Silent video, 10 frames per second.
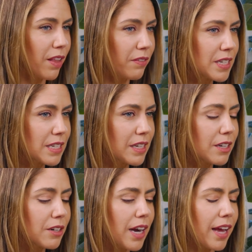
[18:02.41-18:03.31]
love
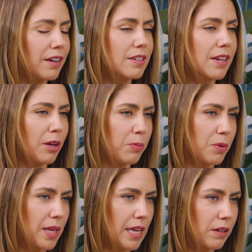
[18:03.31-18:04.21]
easier and help you
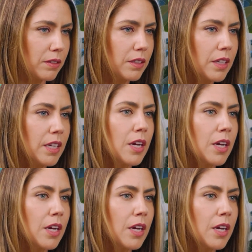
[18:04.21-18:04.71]
heal.